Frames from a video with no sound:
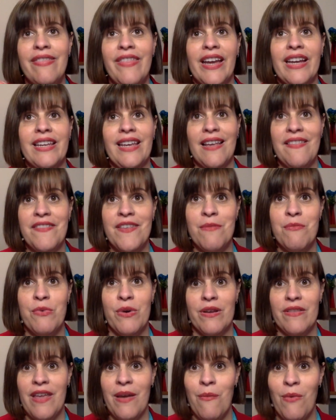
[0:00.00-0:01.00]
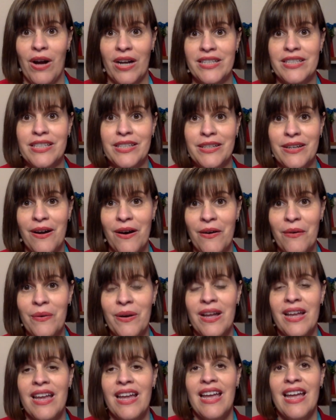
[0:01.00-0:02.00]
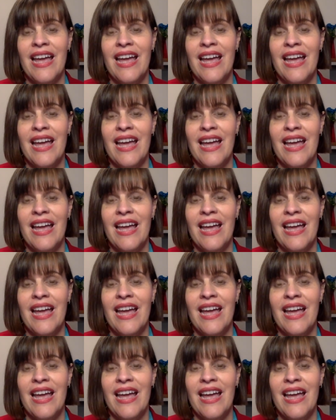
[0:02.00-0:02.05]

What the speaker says: that get them where they want to go.